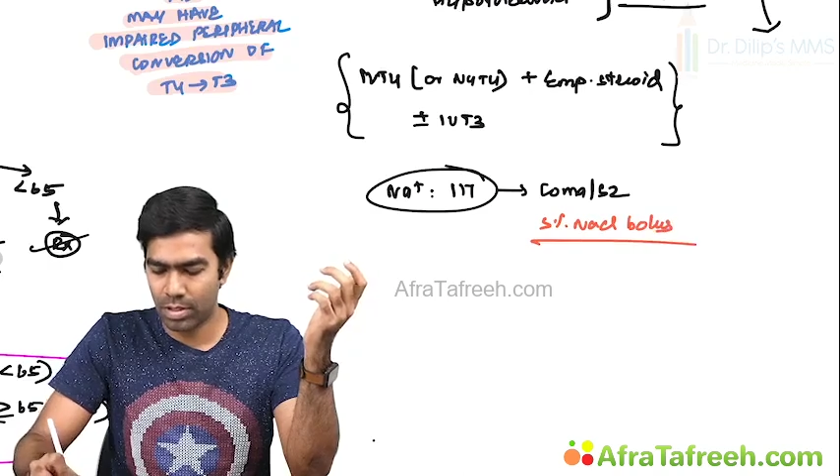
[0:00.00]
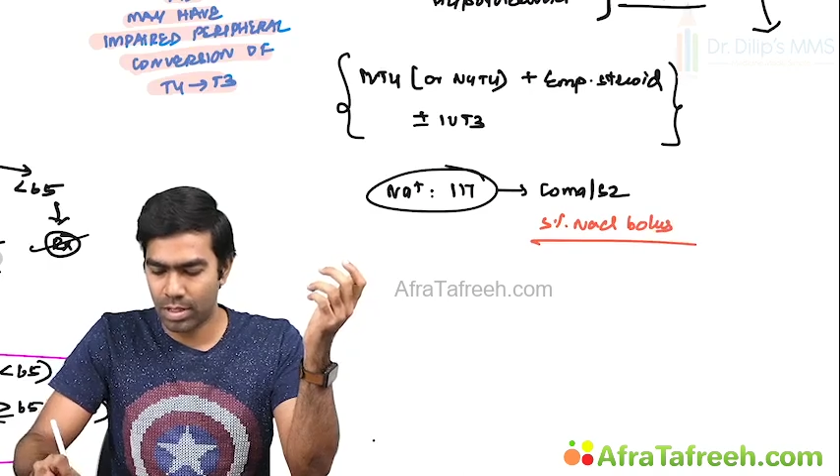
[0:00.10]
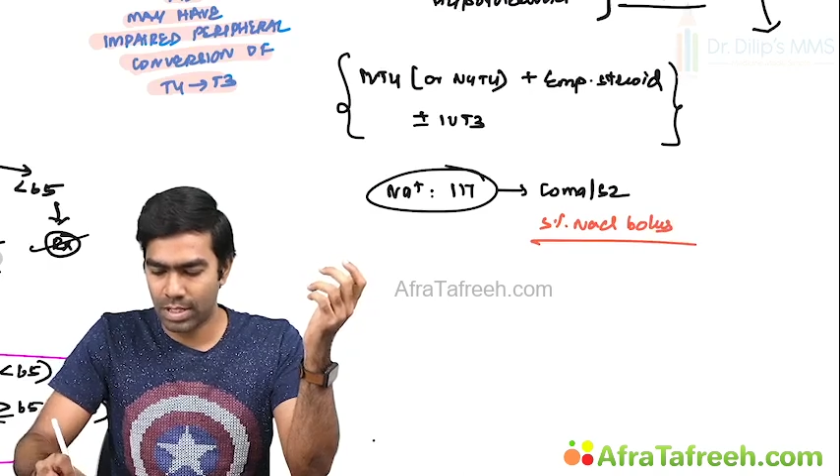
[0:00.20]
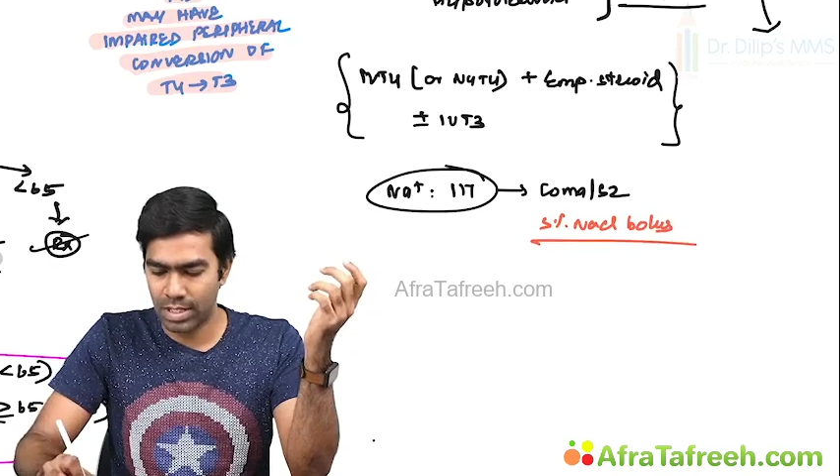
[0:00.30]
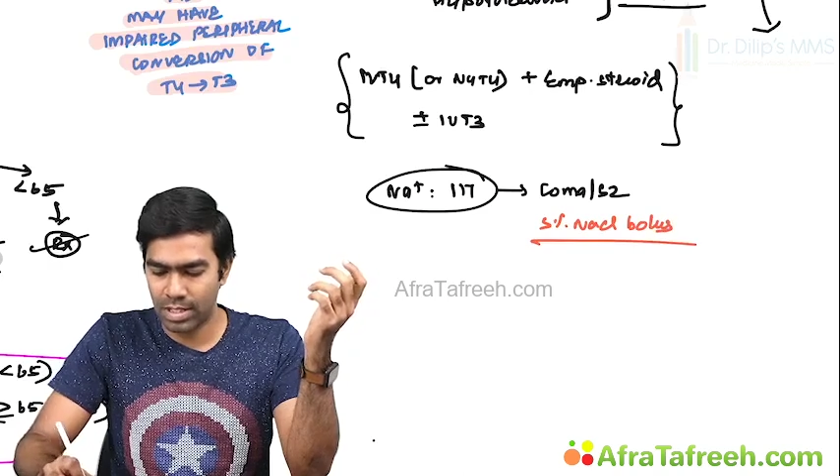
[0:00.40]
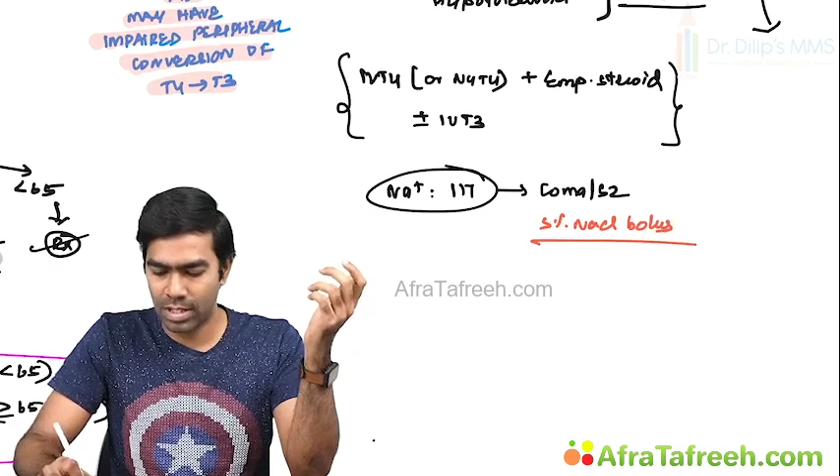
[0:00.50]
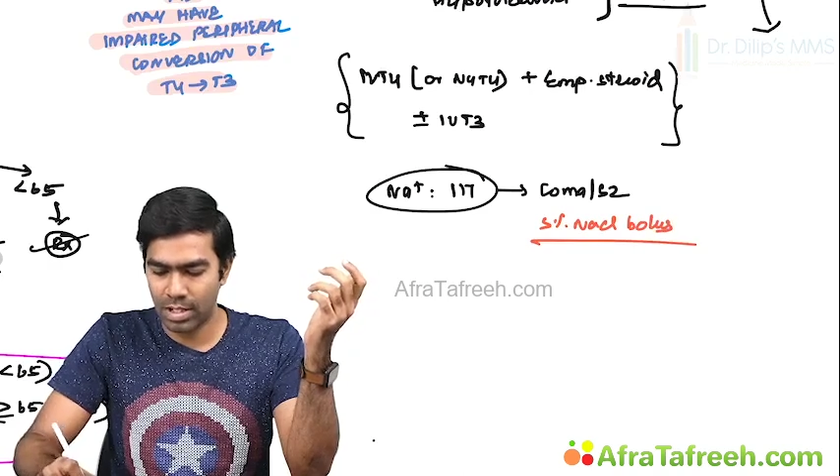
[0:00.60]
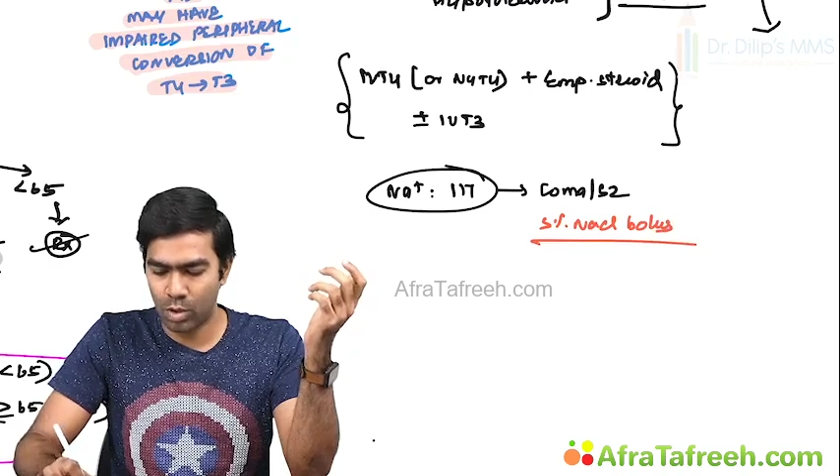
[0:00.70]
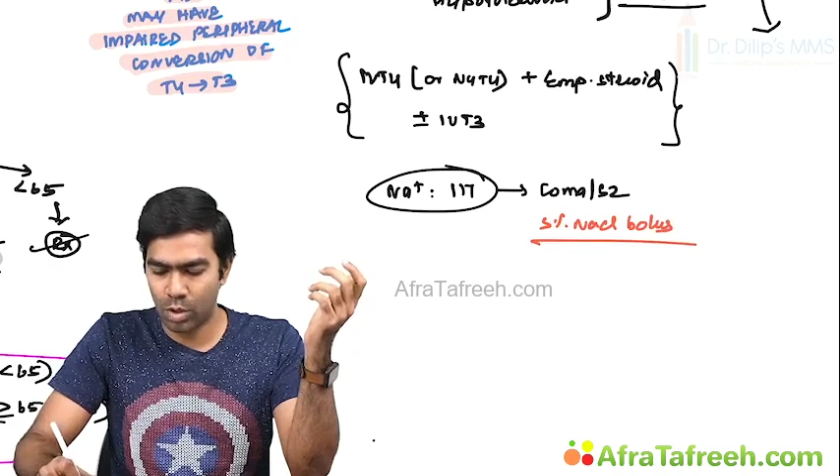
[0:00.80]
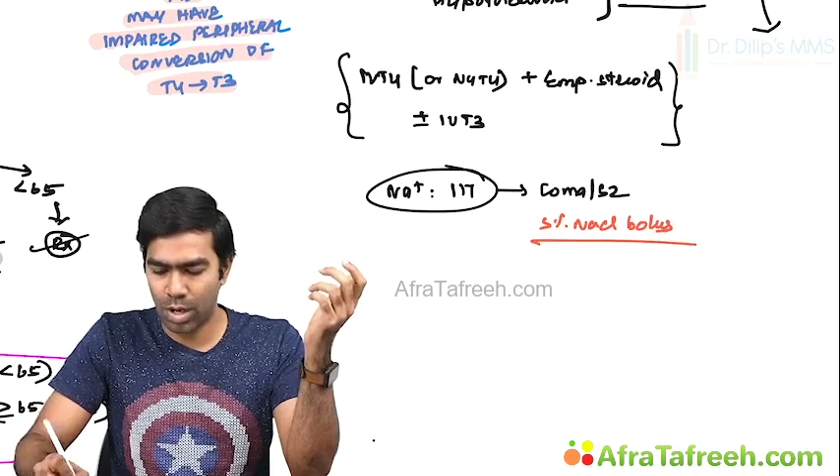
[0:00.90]
The
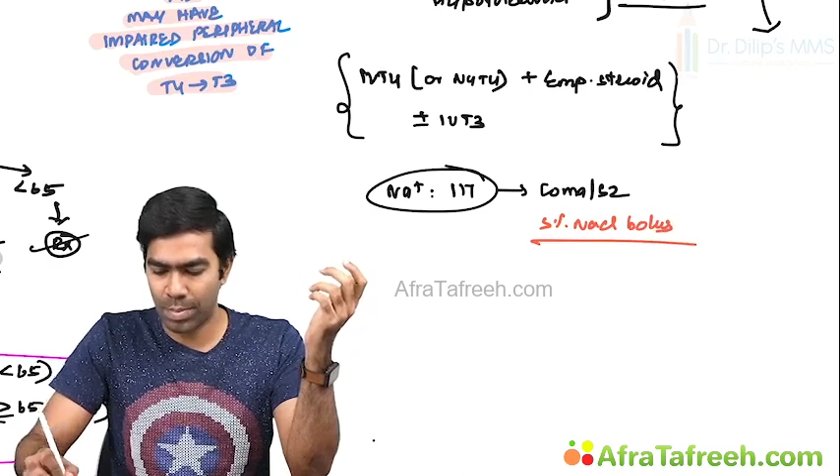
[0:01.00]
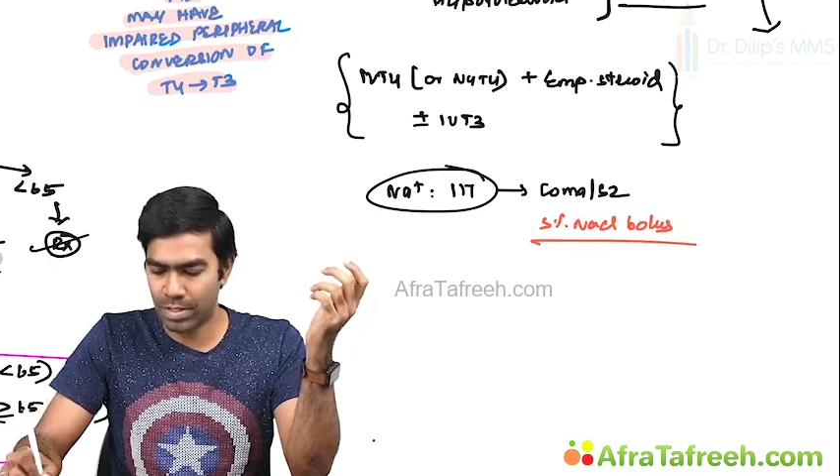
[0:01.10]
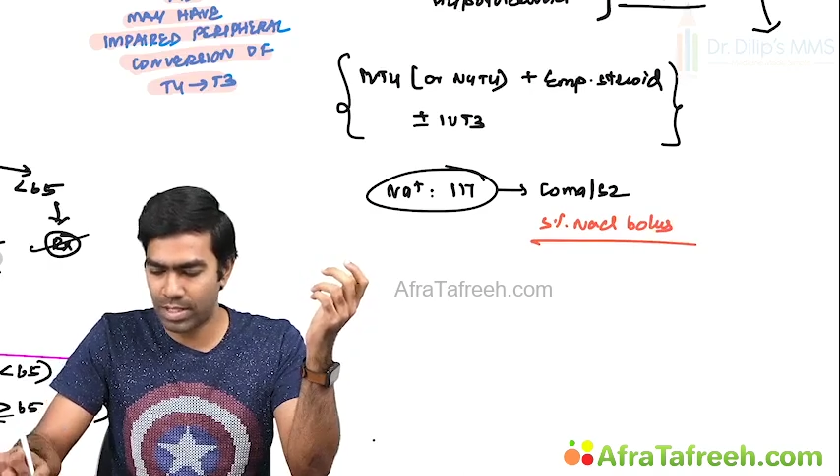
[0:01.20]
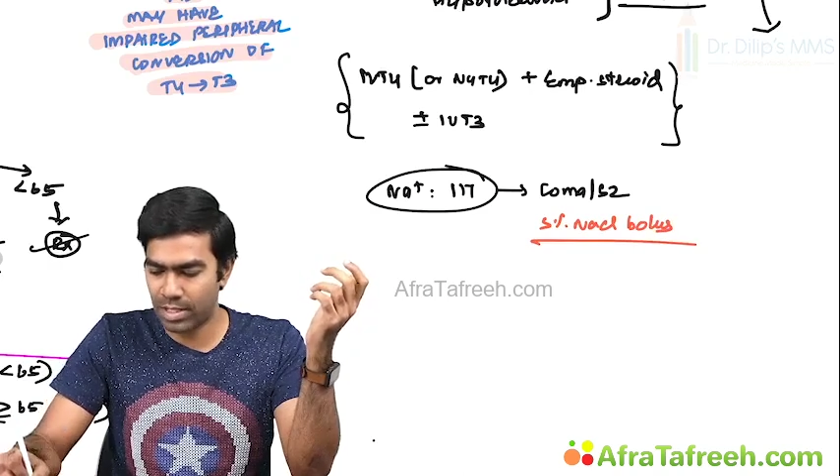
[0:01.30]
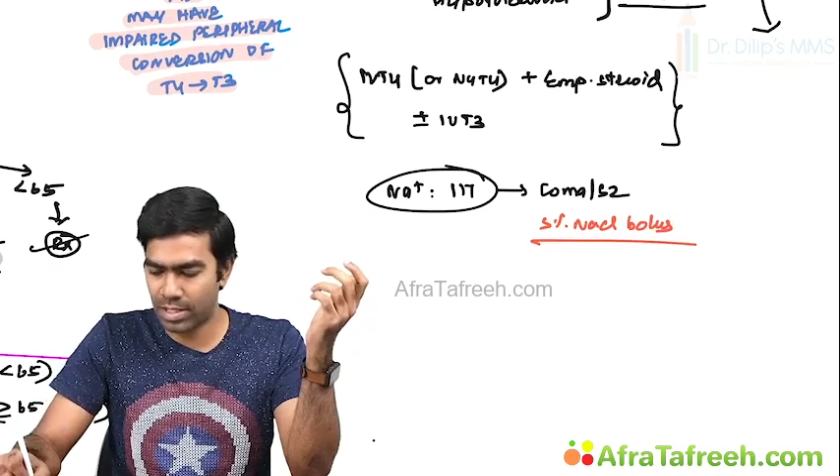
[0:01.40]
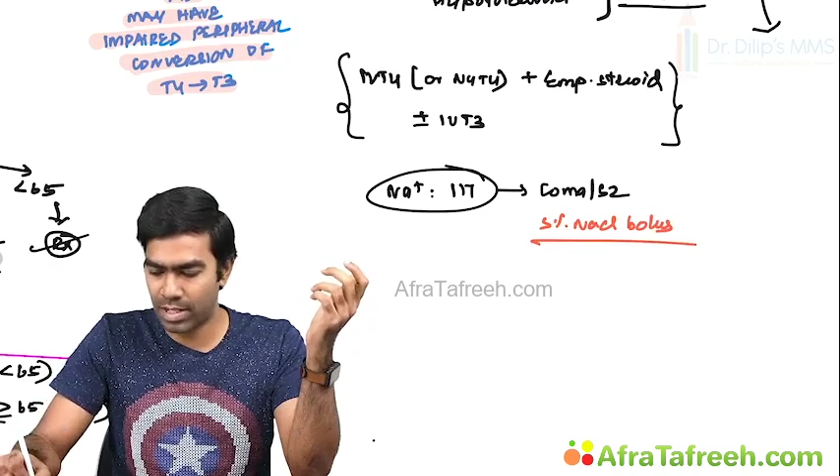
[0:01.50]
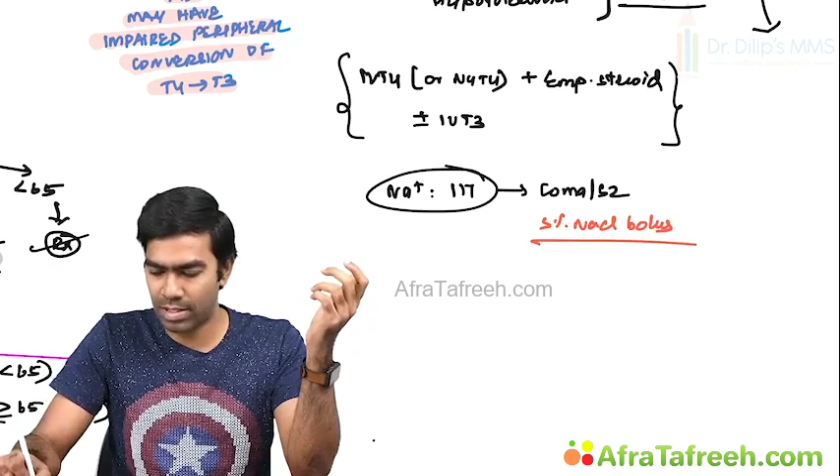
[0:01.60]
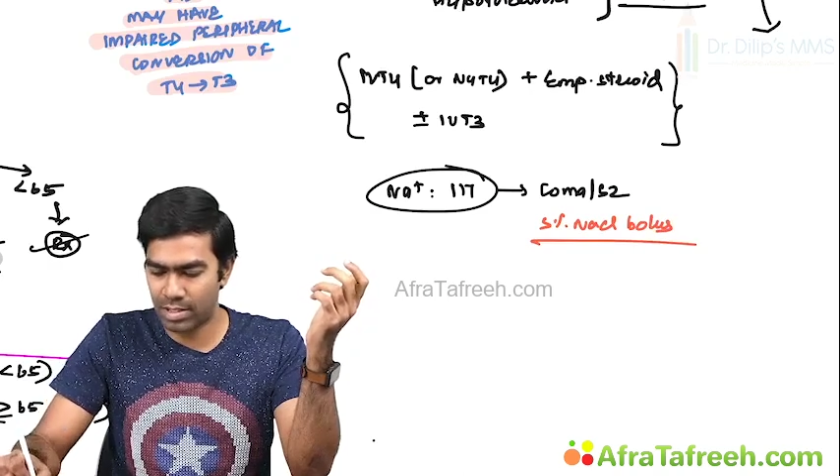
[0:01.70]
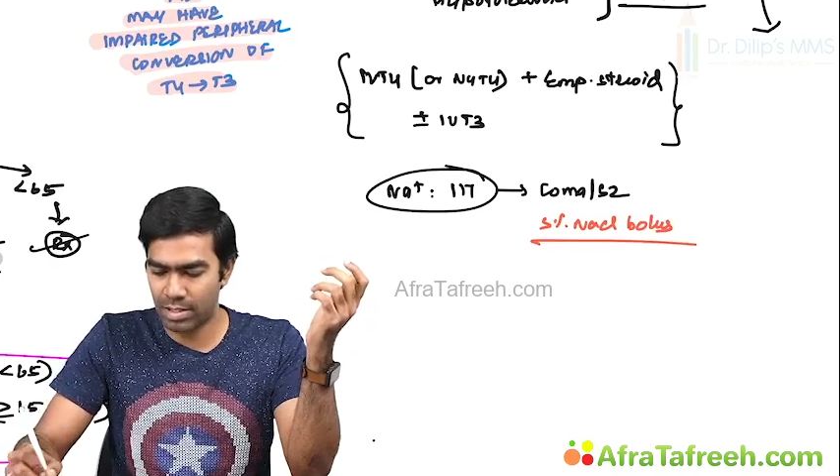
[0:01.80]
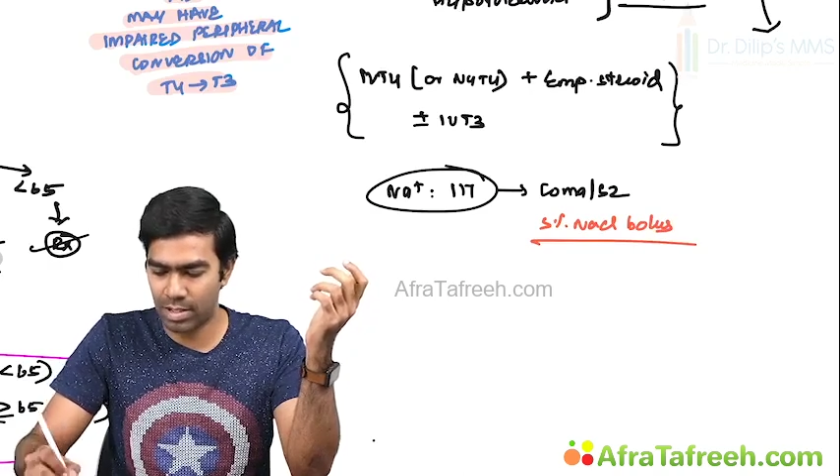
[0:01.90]
seizure seizure
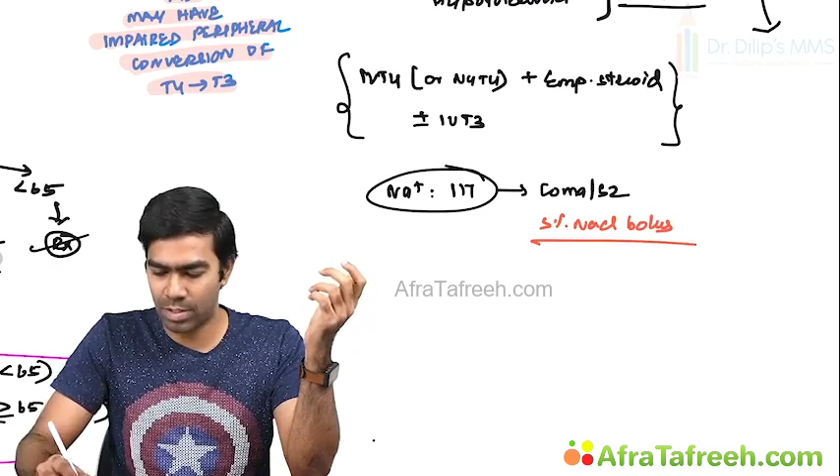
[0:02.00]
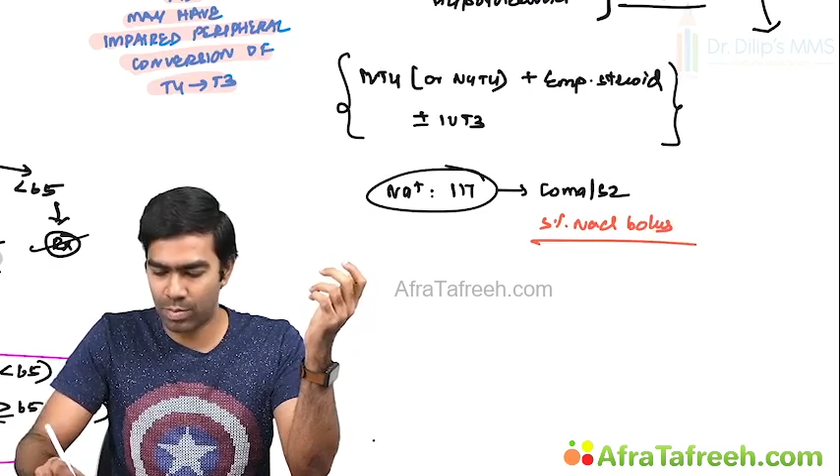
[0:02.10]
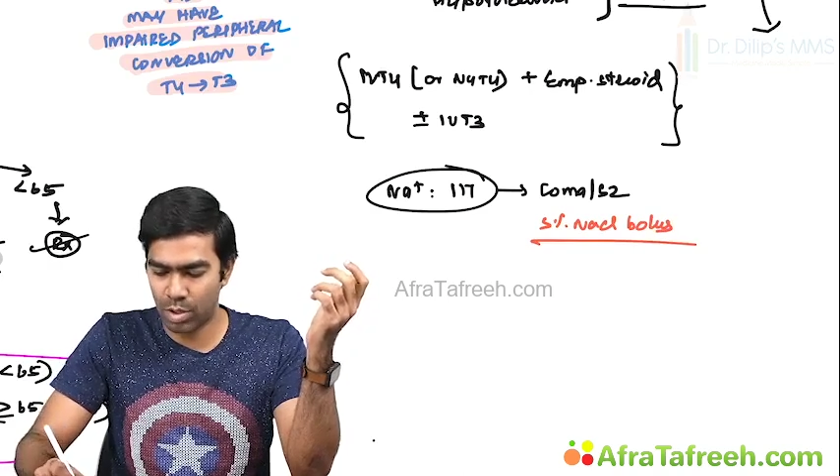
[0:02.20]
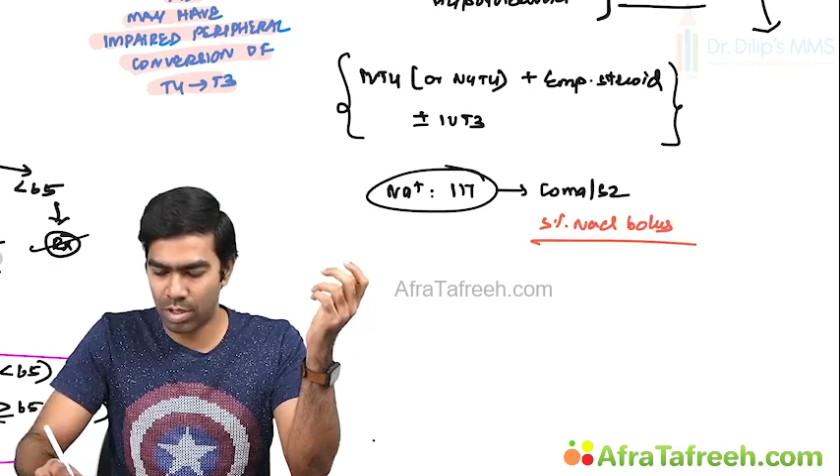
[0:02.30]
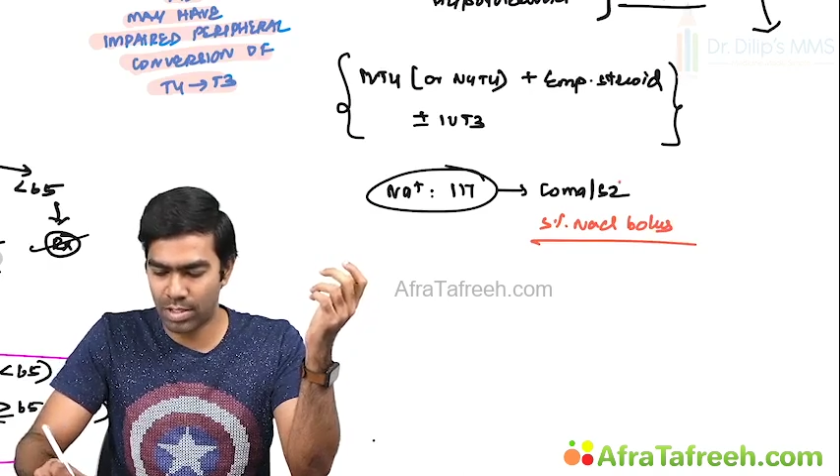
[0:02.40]
has responded.